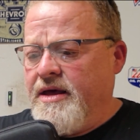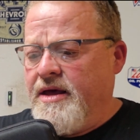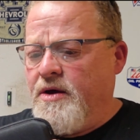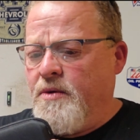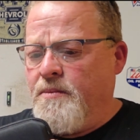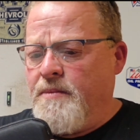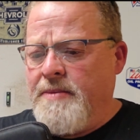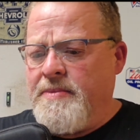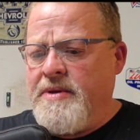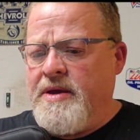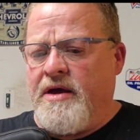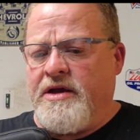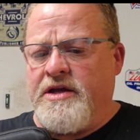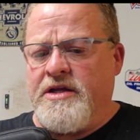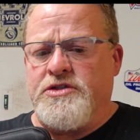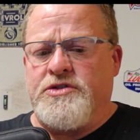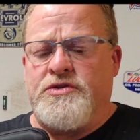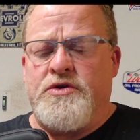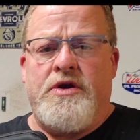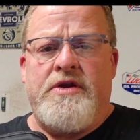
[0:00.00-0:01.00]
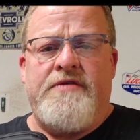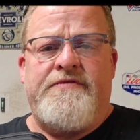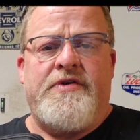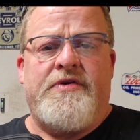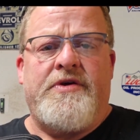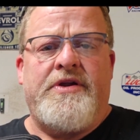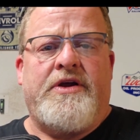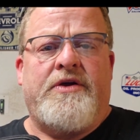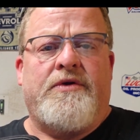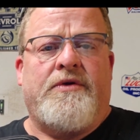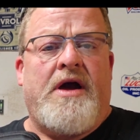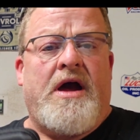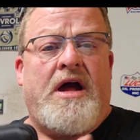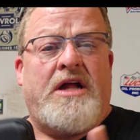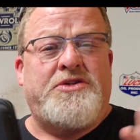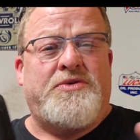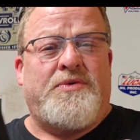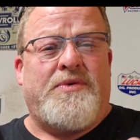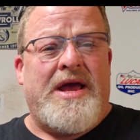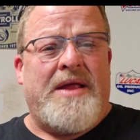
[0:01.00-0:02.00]
Uh, maybe a concern if you're in a
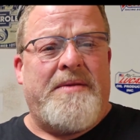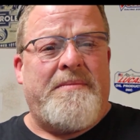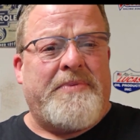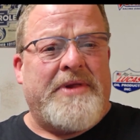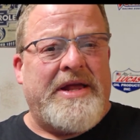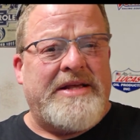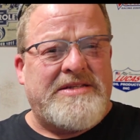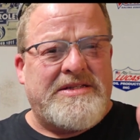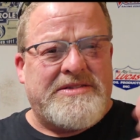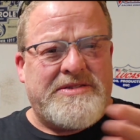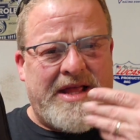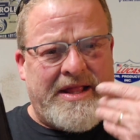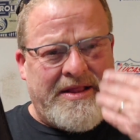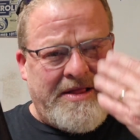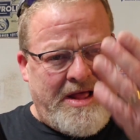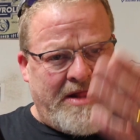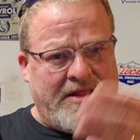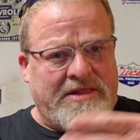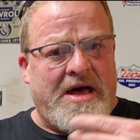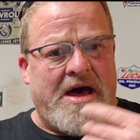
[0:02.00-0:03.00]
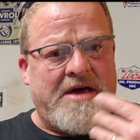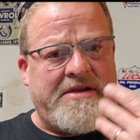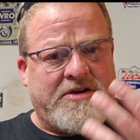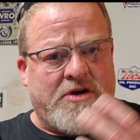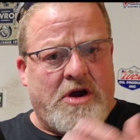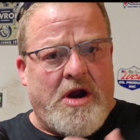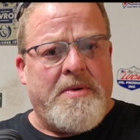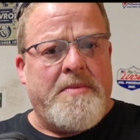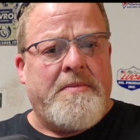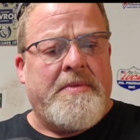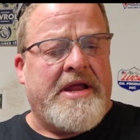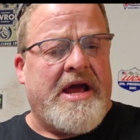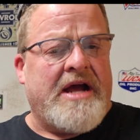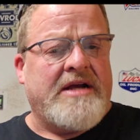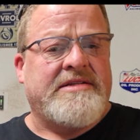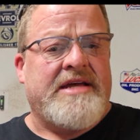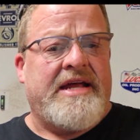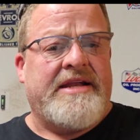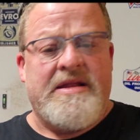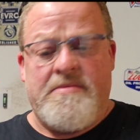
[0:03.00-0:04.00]
garage around places that a lot of carbon
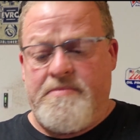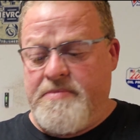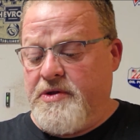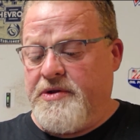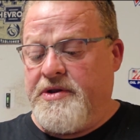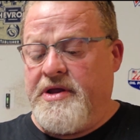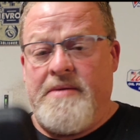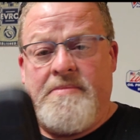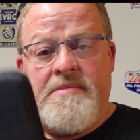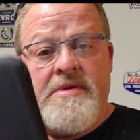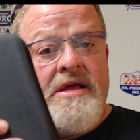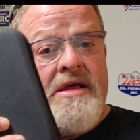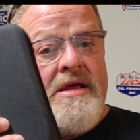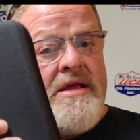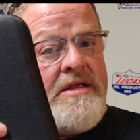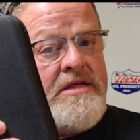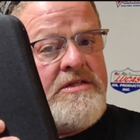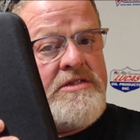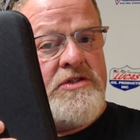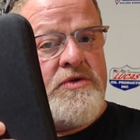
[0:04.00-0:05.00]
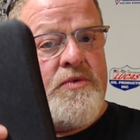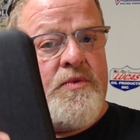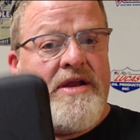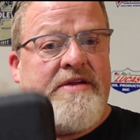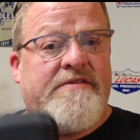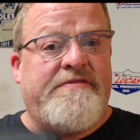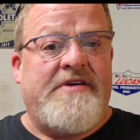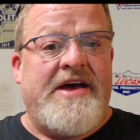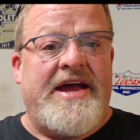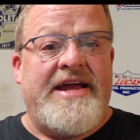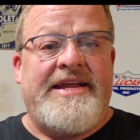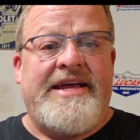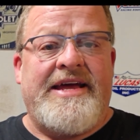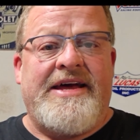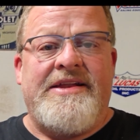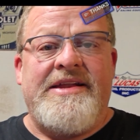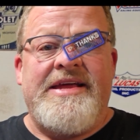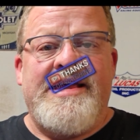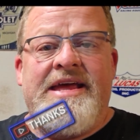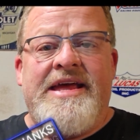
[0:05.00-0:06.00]
monoxide could build up. This is a way to find
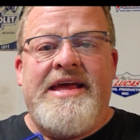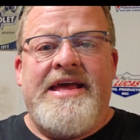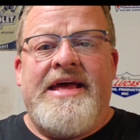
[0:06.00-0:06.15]
out.